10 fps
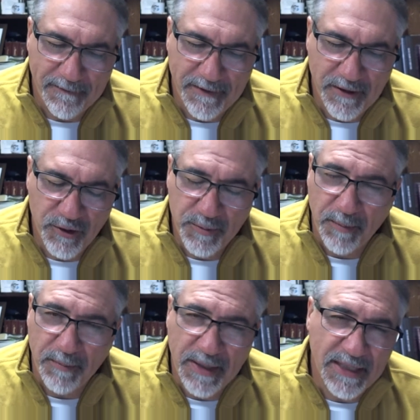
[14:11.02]
there's
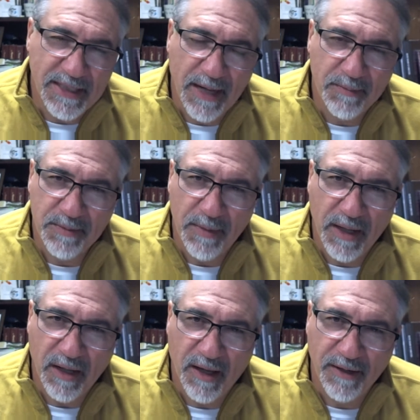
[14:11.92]
been many times in my
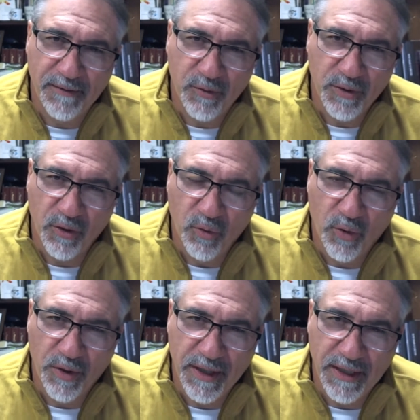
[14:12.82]
life where the
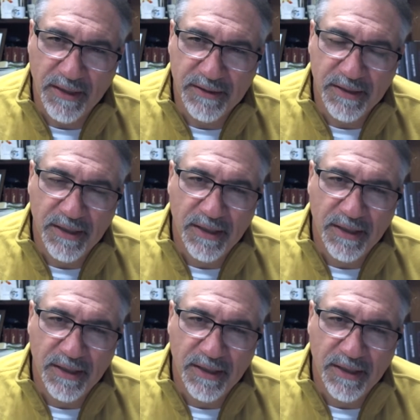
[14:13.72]
Lord has